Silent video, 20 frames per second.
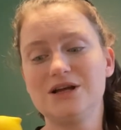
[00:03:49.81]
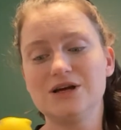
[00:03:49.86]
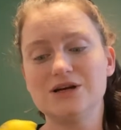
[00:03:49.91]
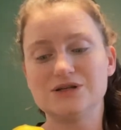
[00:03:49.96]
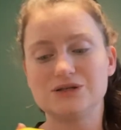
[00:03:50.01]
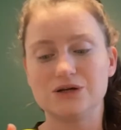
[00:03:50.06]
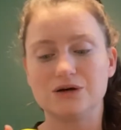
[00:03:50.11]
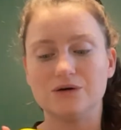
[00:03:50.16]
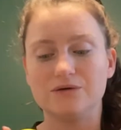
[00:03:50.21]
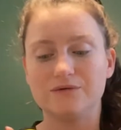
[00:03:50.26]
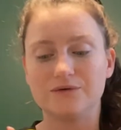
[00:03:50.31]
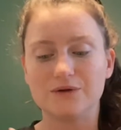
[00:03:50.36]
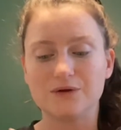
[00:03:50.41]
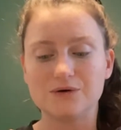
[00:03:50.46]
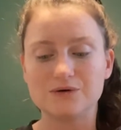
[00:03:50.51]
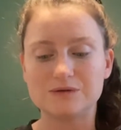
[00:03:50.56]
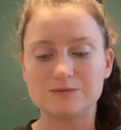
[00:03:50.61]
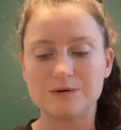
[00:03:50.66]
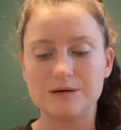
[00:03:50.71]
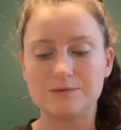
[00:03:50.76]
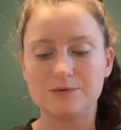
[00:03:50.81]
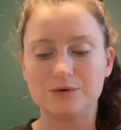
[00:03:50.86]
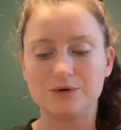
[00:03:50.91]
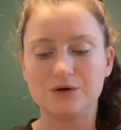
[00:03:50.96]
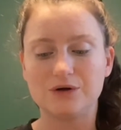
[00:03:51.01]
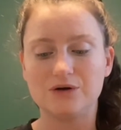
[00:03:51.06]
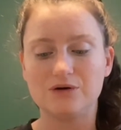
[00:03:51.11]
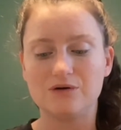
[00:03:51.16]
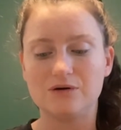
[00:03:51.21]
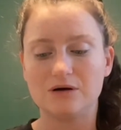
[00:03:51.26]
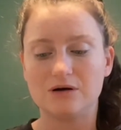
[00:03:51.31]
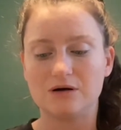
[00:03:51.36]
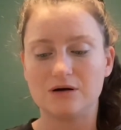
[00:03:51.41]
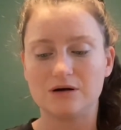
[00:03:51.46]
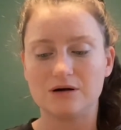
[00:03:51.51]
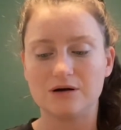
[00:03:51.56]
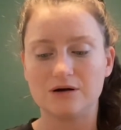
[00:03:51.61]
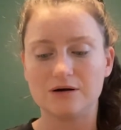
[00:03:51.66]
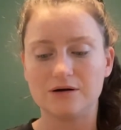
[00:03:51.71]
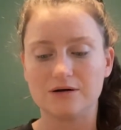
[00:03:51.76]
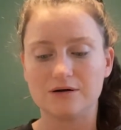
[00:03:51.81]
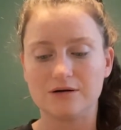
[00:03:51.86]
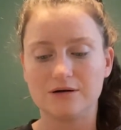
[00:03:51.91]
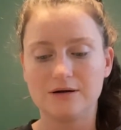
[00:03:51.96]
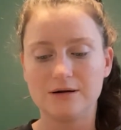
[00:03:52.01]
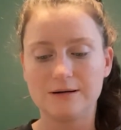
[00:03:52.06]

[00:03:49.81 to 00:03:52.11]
So for those people who are,